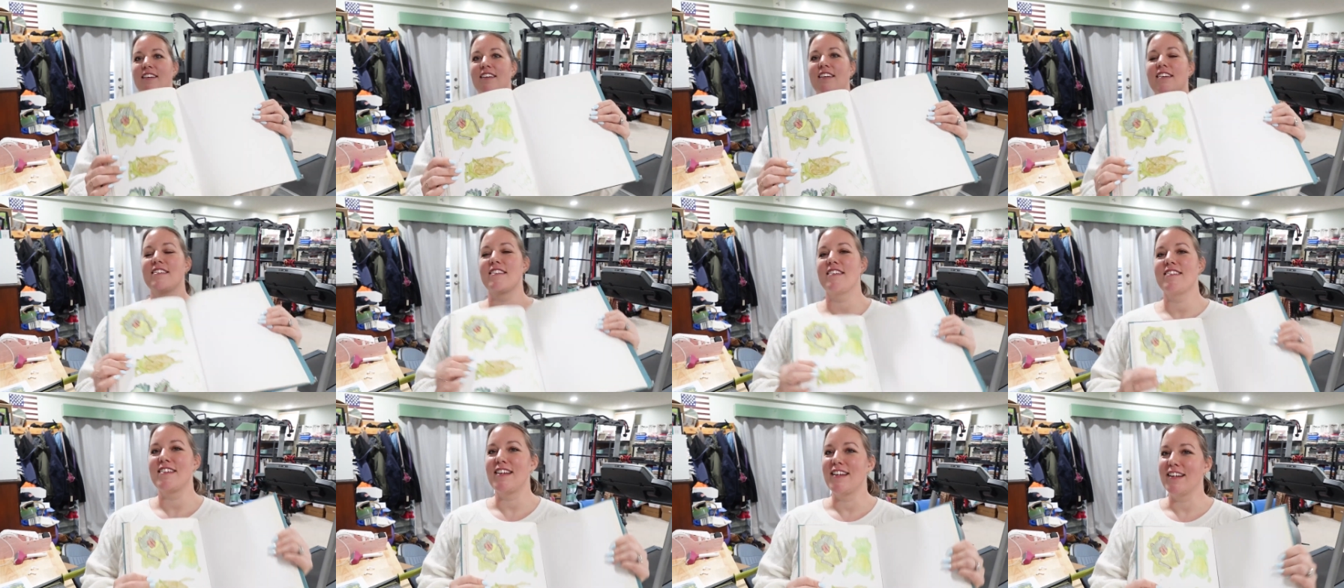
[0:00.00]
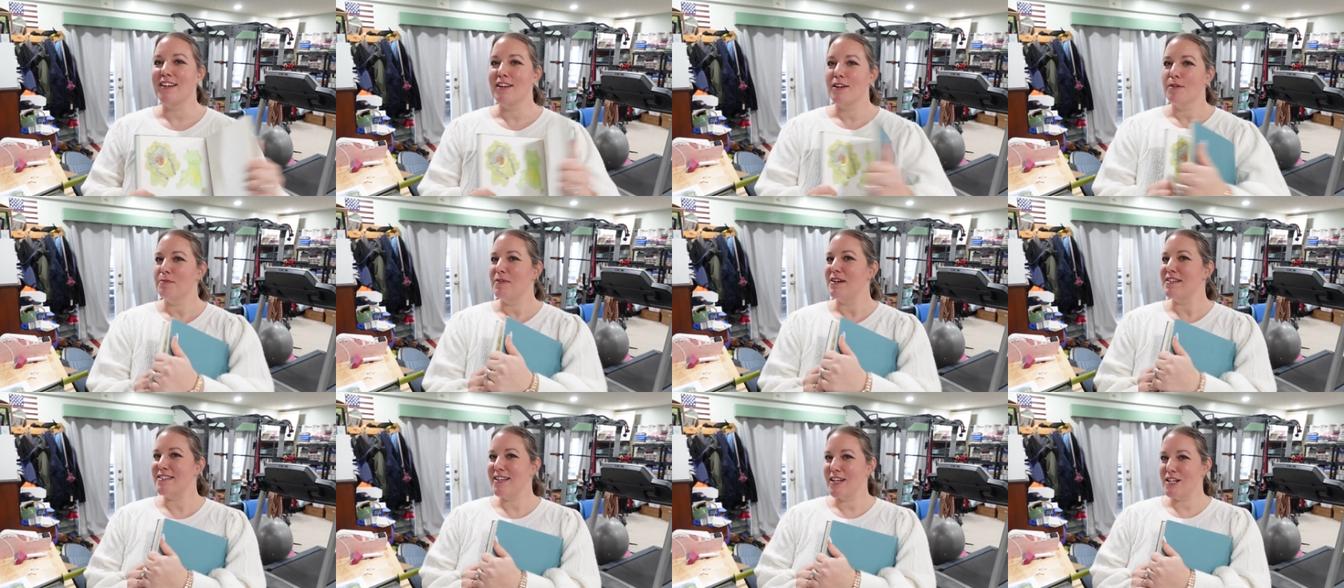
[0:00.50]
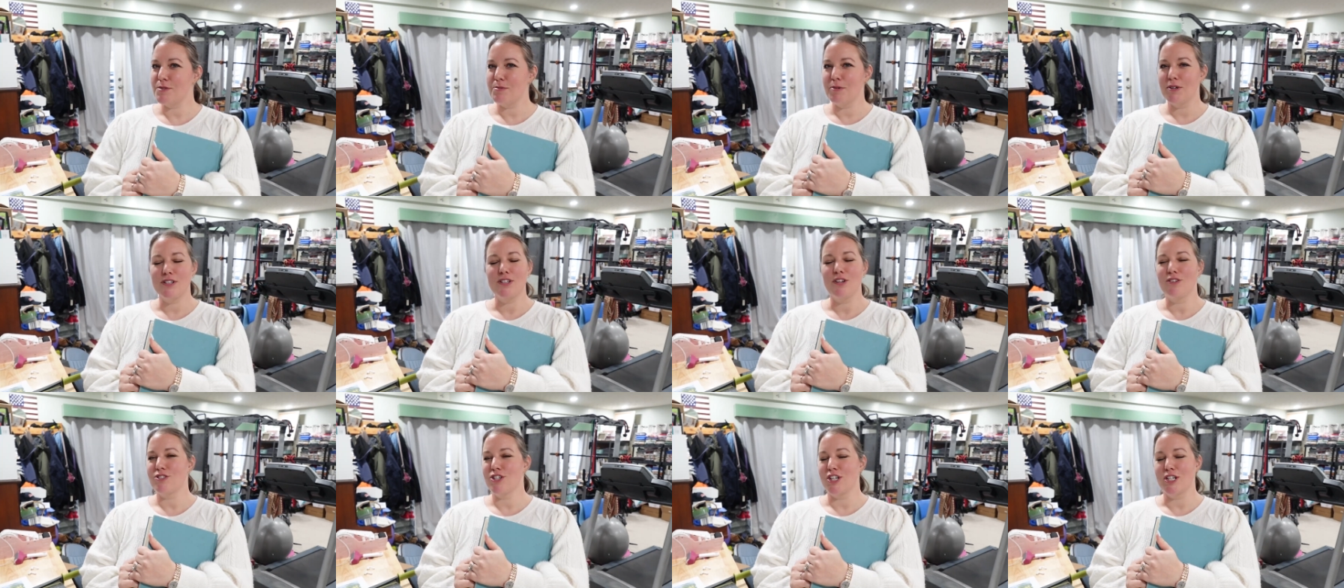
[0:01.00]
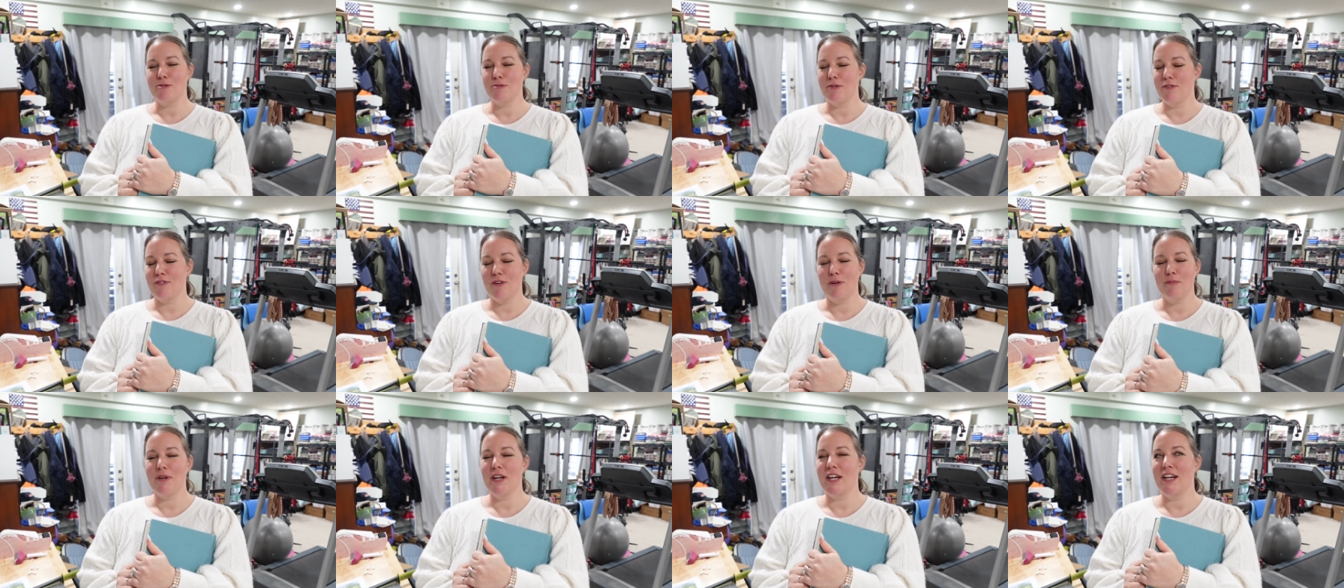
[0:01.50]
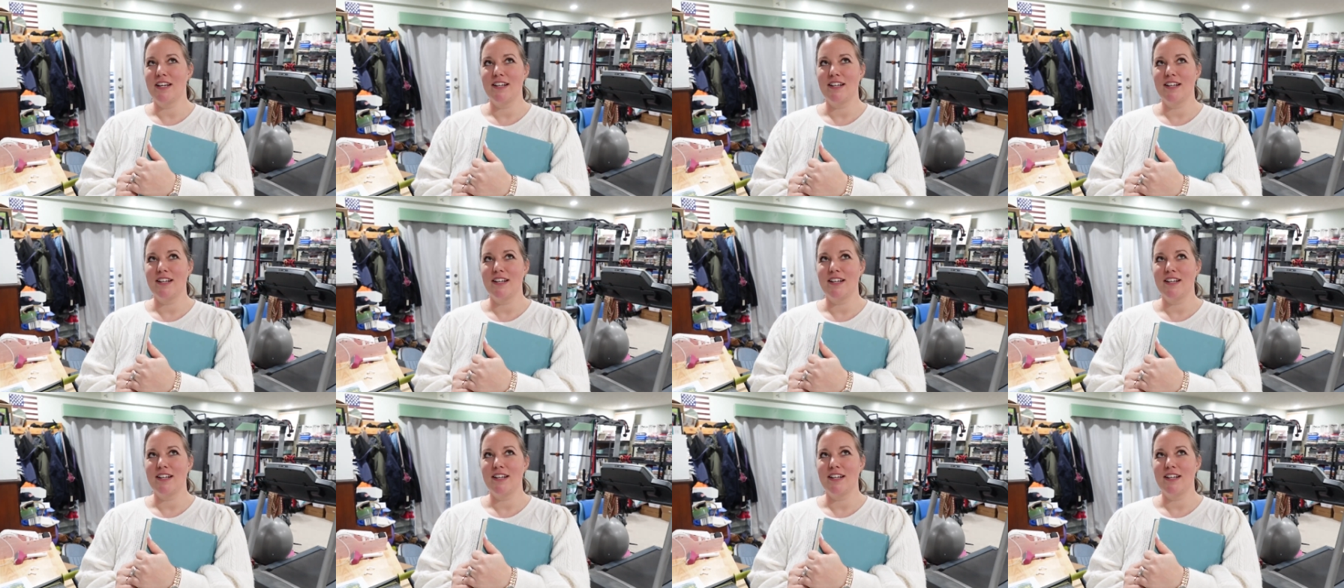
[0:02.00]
As I said, my sketchbook, don't judge me from it.